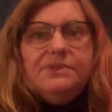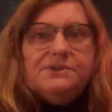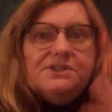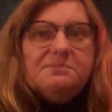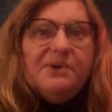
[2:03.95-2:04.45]

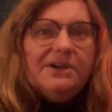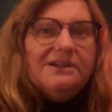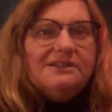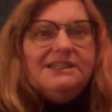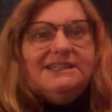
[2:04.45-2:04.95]
They're
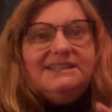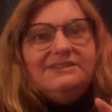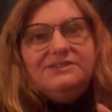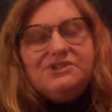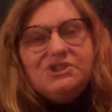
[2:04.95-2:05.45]
sparkly
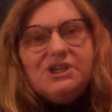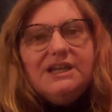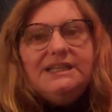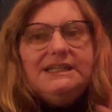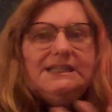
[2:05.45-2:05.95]
and they're
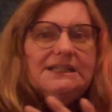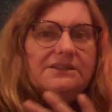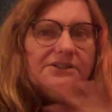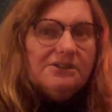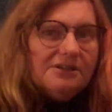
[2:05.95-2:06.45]
shiny
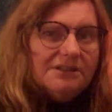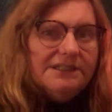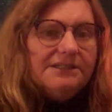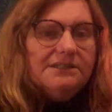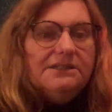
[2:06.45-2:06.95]
and they're
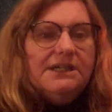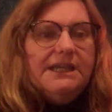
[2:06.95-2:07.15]
clear,